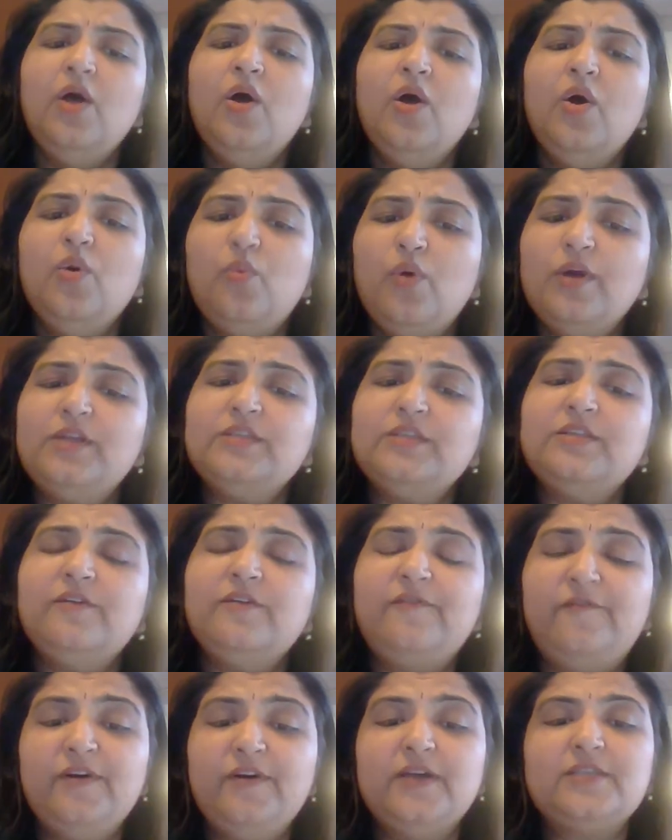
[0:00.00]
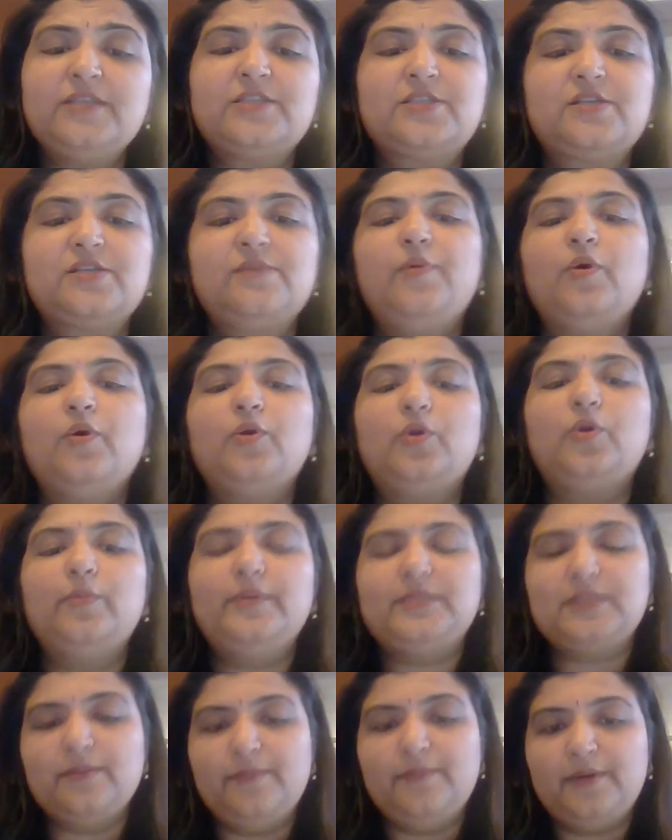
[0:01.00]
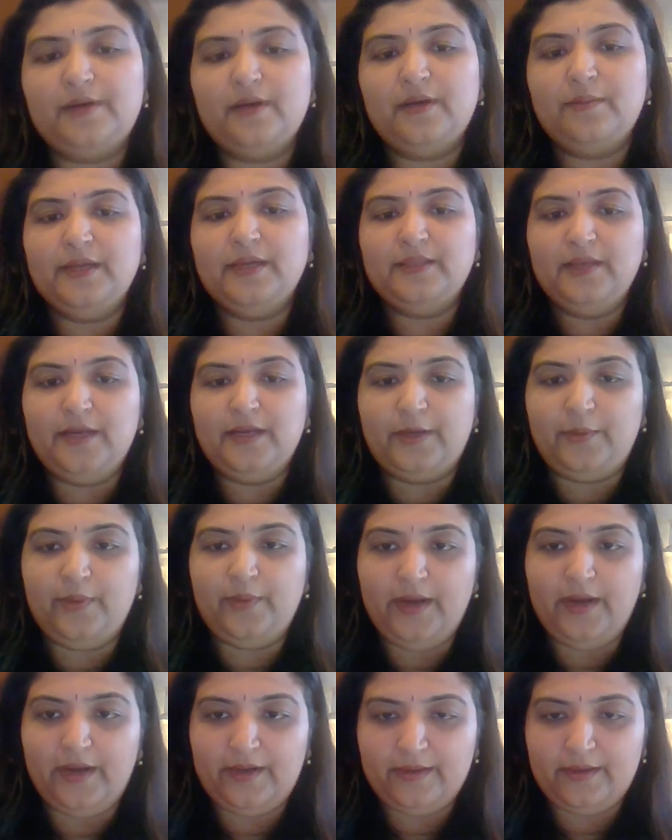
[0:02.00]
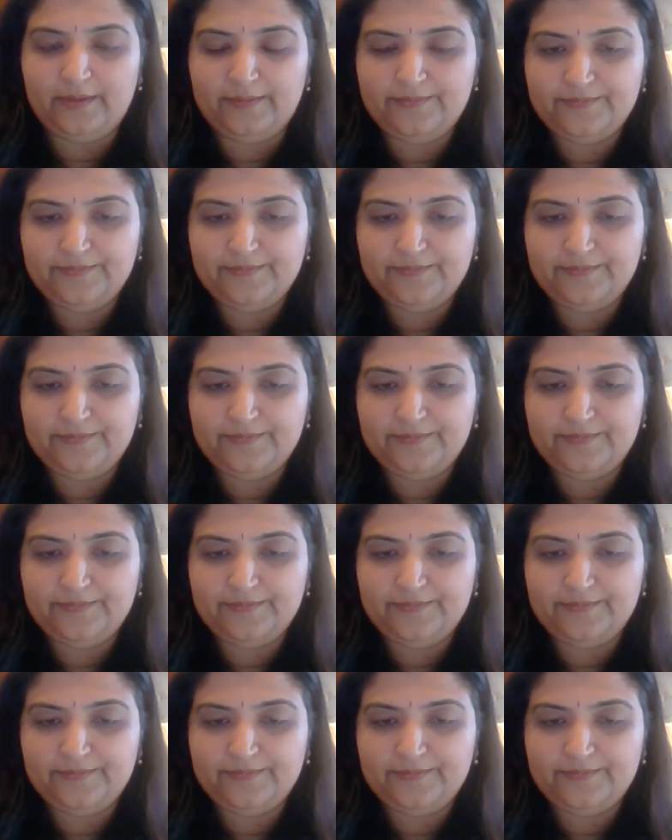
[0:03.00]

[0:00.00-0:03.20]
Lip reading: What is the first report to be submitted by the liquidator?